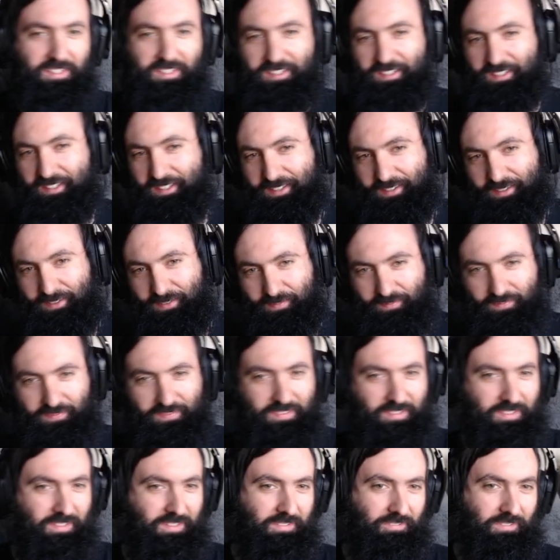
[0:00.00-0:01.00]
Um,
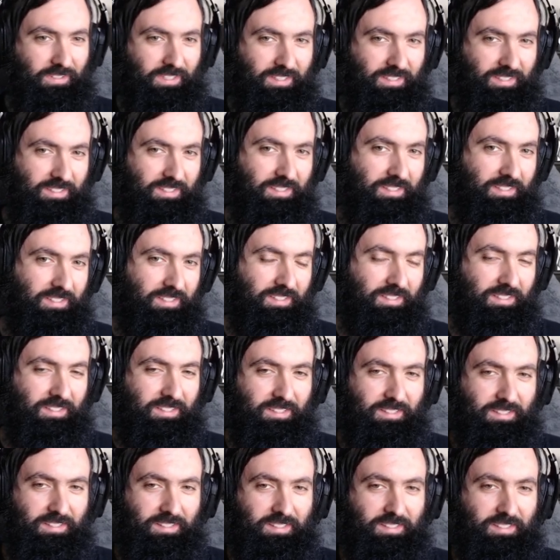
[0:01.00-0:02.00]

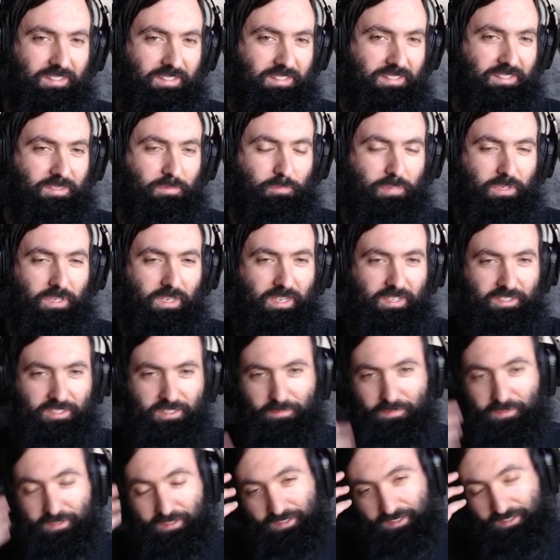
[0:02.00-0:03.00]
we, it's
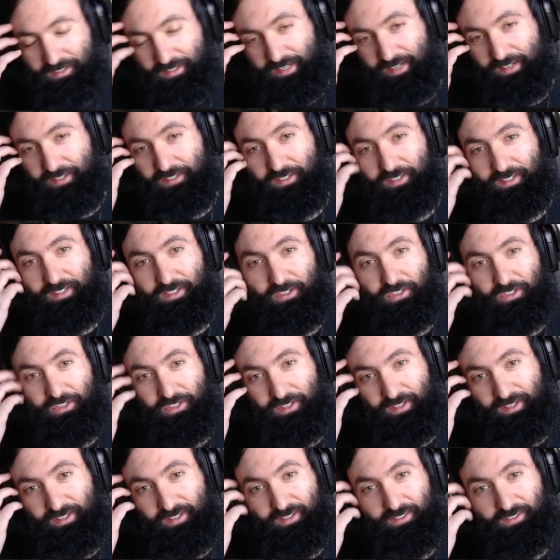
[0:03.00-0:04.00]
possibly just
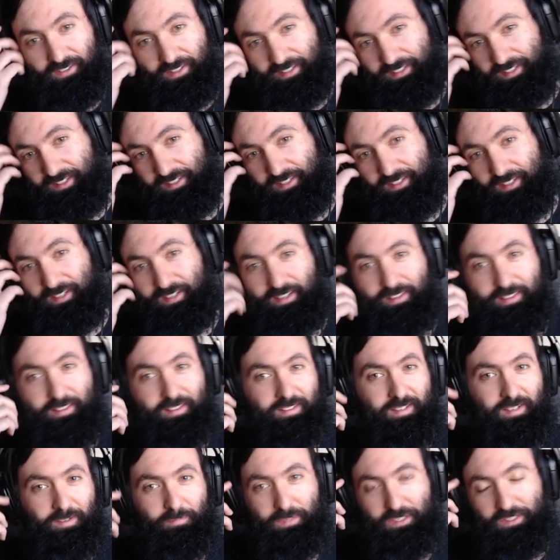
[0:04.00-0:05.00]
execution error. Like I said, I
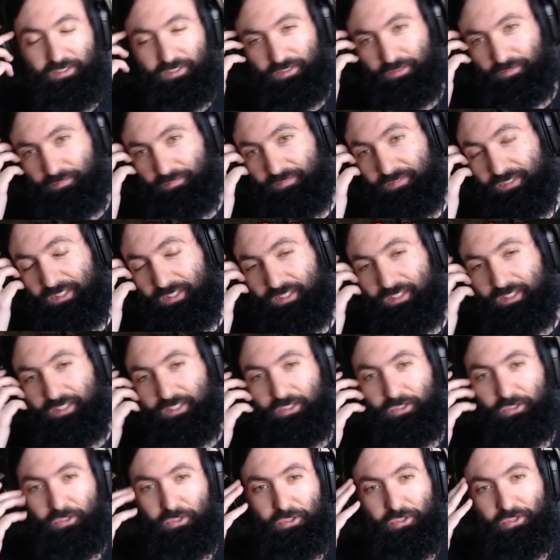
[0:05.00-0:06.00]
think I made some
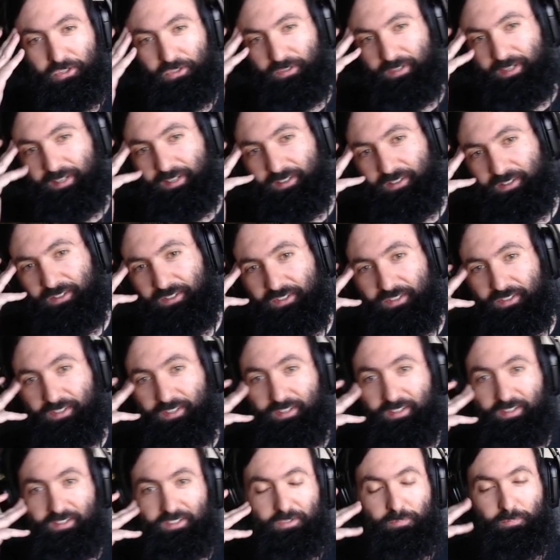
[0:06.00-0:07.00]
crucial errors
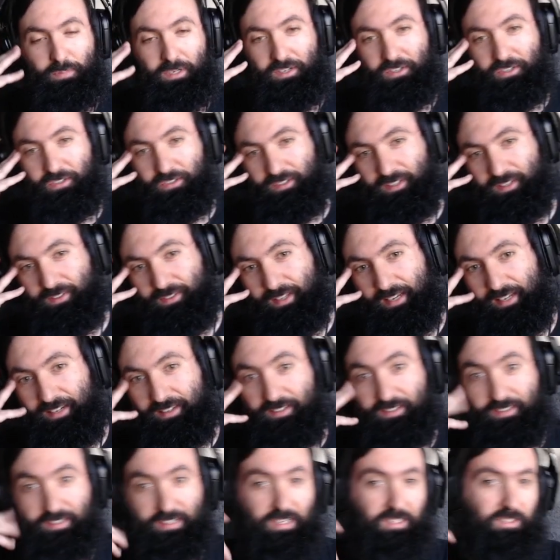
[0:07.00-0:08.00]
there, especially at that
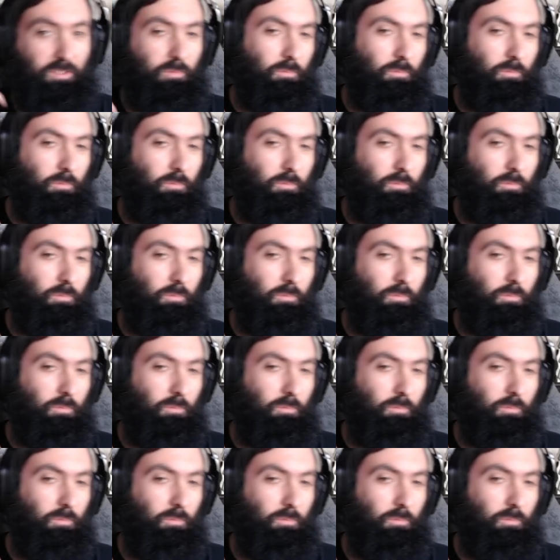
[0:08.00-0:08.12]
exact